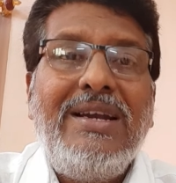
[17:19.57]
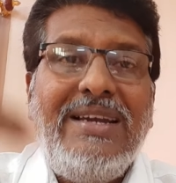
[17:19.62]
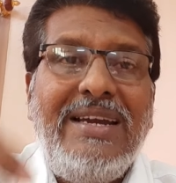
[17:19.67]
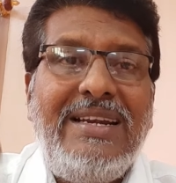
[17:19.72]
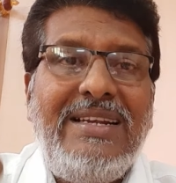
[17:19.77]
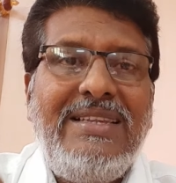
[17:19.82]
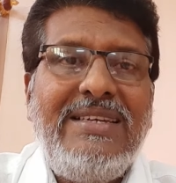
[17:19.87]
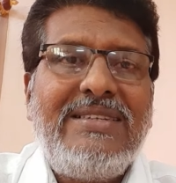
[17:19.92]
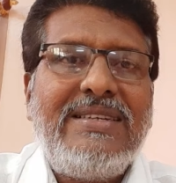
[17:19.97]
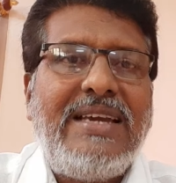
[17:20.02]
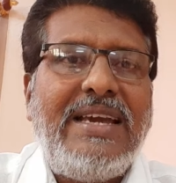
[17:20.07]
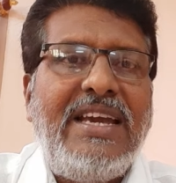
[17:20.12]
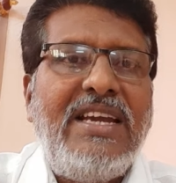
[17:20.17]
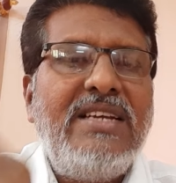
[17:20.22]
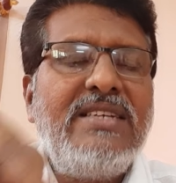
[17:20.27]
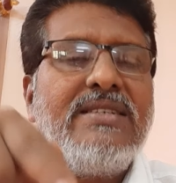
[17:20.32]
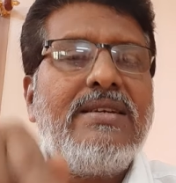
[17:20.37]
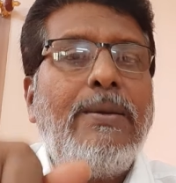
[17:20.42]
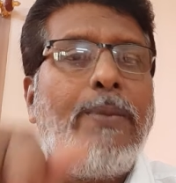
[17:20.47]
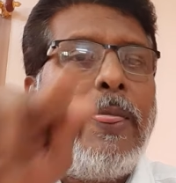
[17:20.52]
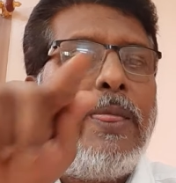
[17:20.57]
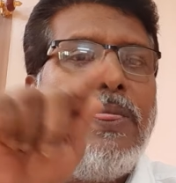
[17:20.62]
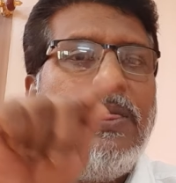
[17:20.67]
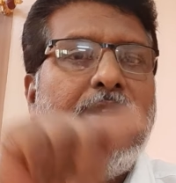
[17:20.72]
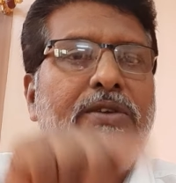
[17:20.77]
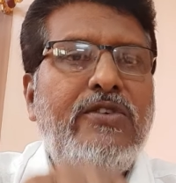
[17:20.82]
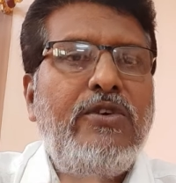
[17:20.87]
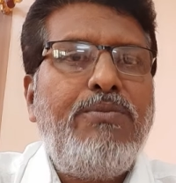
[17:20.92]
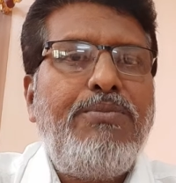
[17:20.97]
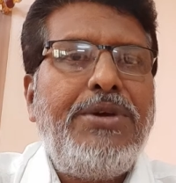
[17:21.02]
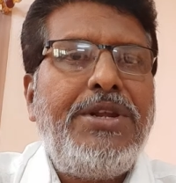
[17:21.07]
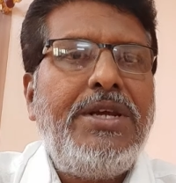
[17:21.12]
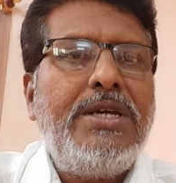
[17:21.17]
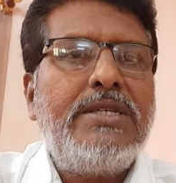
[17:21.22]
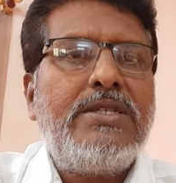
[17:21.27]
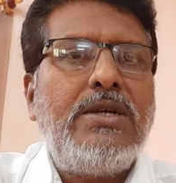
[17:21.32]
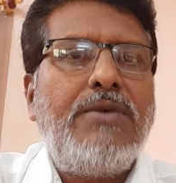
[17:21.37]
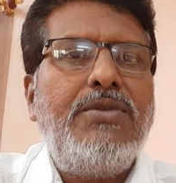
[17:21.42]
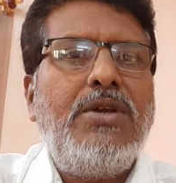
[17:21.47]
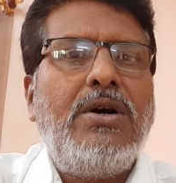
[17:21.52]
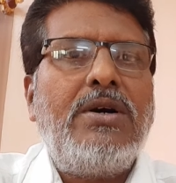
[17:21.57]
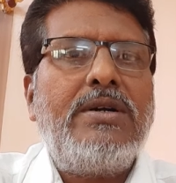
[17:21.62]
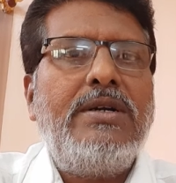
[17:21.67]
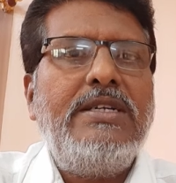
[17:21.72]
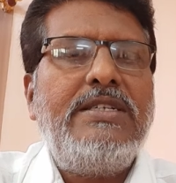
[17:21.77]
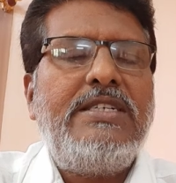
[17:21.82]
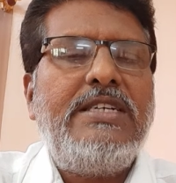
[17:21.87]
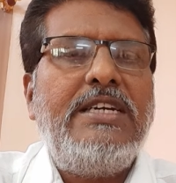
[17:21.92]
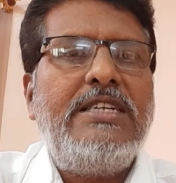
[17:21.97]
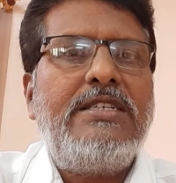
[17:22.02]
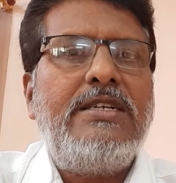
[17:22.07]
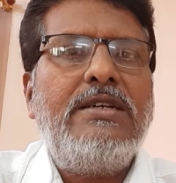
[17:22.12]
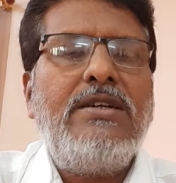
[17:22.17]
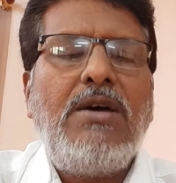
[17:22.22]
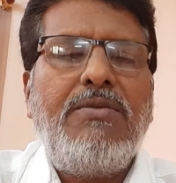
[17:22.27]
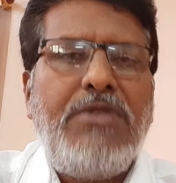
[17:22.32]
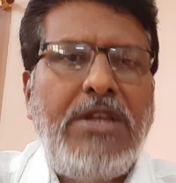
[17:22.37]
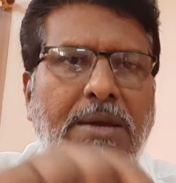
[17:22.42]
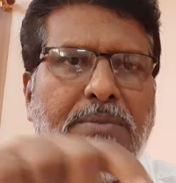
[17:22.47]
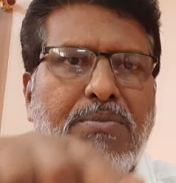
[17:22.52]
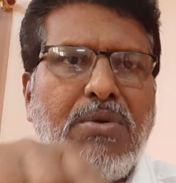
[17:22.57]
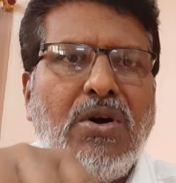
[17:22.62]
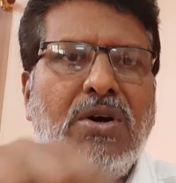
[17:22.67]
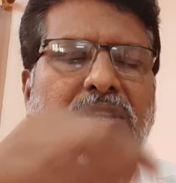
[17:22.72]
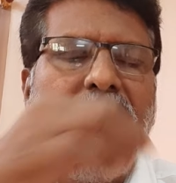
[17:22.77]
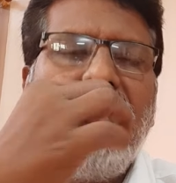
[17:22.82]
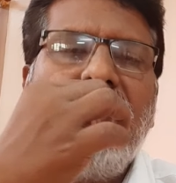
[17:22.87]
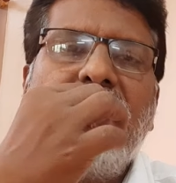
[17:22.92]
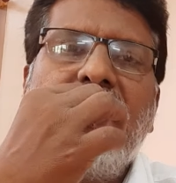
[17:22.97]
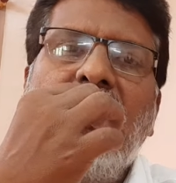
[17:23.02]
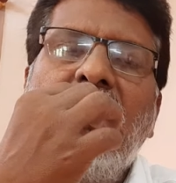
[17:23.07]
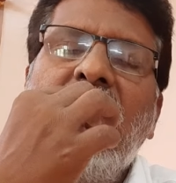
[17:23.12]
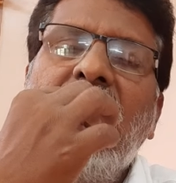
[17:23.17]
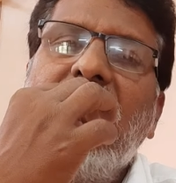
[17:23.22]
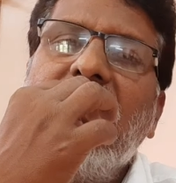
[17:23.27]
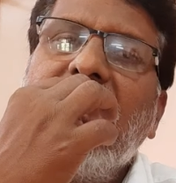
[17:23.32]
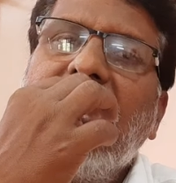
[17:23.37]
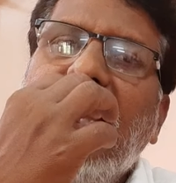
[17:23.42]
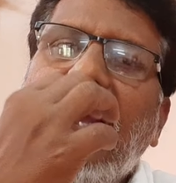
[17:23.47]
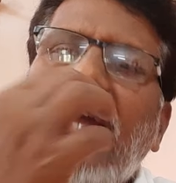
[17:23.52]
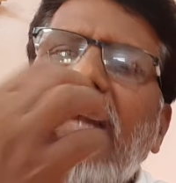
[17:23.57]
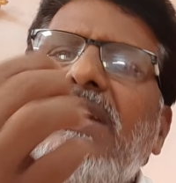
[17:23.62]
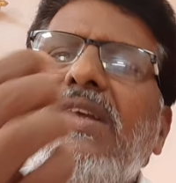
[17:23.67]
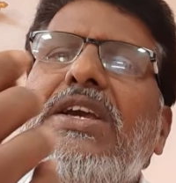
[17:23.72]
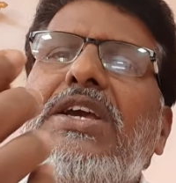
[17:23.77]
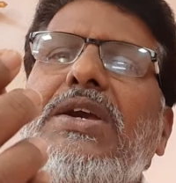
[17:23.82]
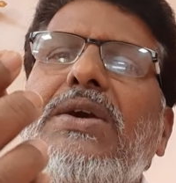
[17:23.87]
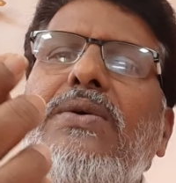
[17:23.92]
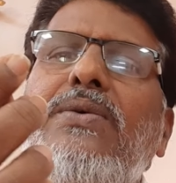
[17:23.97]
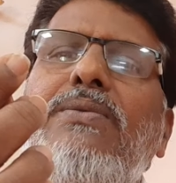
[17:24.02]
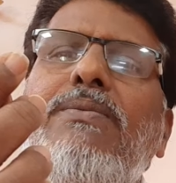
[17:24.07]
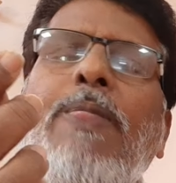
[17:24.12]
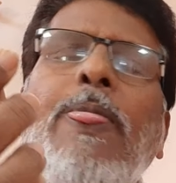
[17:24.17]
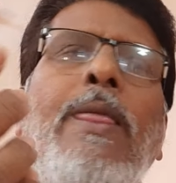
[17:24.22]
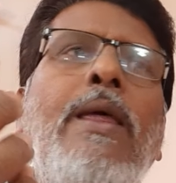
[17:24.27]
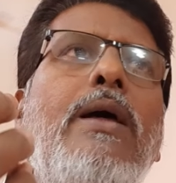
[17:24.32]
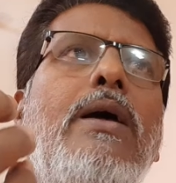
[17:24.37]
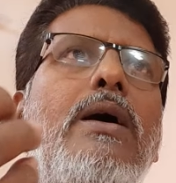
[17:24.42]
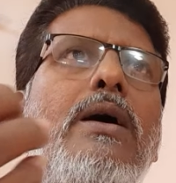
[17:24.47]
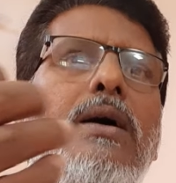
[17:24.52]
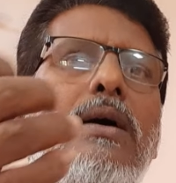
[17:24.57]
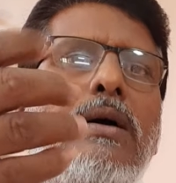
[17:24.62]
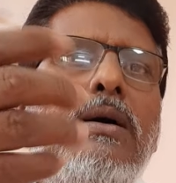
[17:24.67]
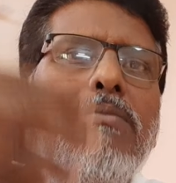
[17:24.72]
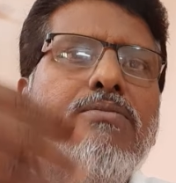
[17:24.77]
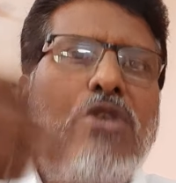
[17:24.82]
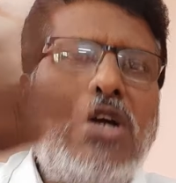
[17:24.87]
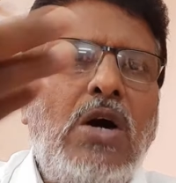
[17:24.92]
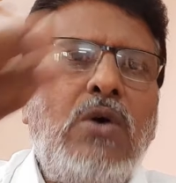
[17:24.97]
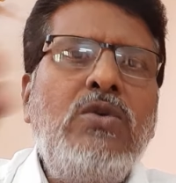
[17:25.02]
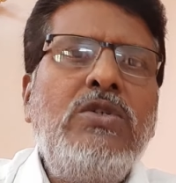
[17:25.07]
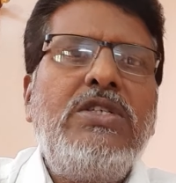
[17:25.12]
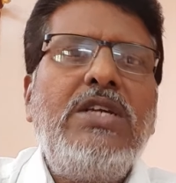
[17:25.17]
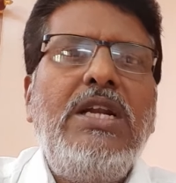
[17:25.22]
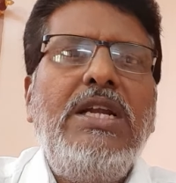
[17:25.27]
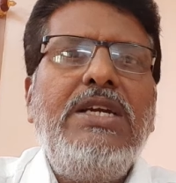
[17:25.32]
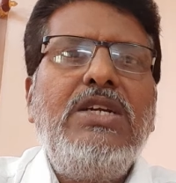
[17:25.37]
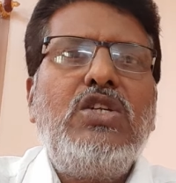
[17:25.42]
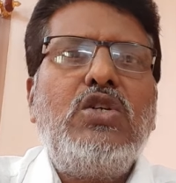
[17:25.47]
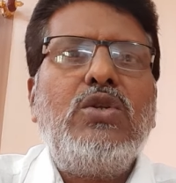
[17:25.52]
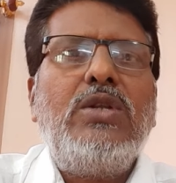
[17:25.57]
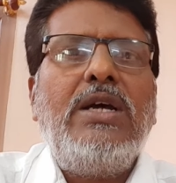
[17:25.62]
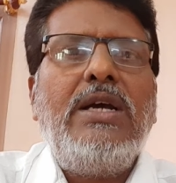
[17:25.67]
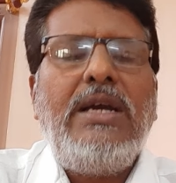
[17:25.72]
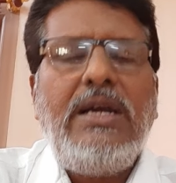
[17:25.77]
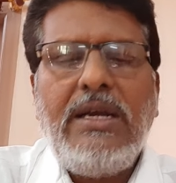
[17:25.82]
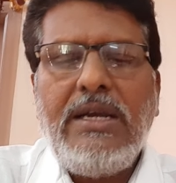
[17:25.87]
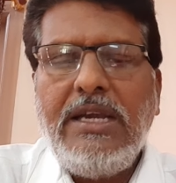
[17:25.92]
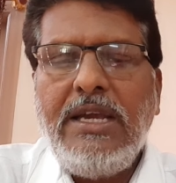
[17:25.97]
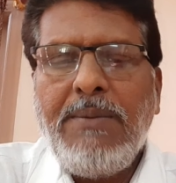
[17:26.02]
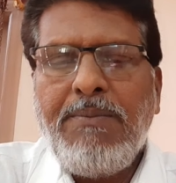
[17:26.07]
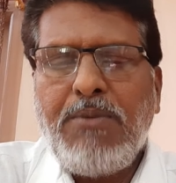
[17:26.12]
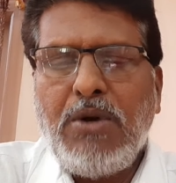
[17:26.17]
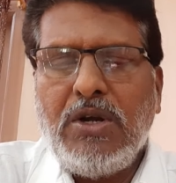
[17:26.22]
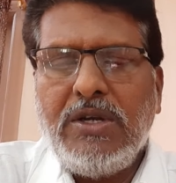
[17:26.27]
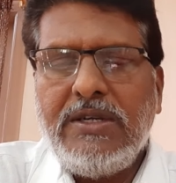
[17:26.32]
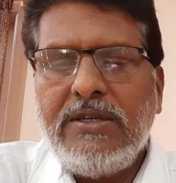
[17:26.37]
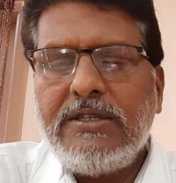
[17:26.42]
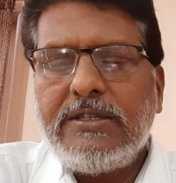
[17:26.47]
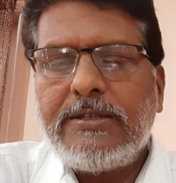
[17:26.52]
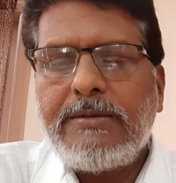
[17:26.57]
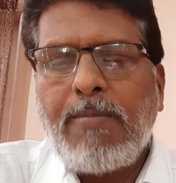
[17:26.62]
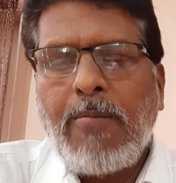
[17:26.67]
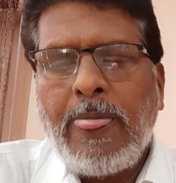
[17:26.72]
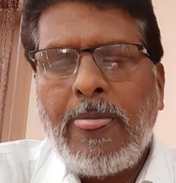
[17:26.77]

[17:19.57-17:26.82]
In this case, the superiors of the organization, of the employees, can give counseling to the employees.